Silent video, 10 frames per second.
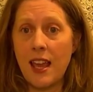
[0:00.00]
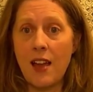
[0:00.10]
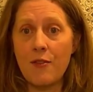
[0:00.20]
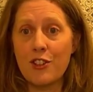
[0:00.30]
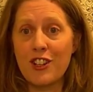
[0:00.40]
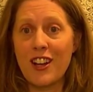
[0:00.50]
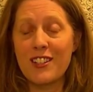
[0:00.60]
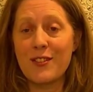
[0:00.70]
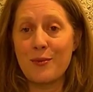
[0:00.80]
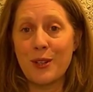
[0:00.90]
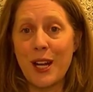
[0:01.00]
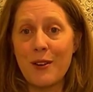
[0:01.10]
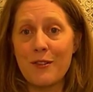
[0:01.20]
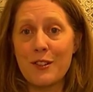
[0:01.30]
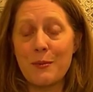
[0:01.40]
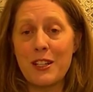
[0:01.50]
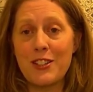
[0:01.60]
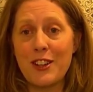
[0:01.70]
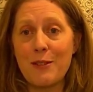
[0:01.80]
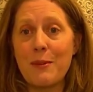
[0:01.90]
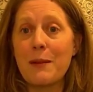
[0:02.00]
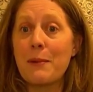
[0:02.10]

average cost of 1 hour of speech therapy,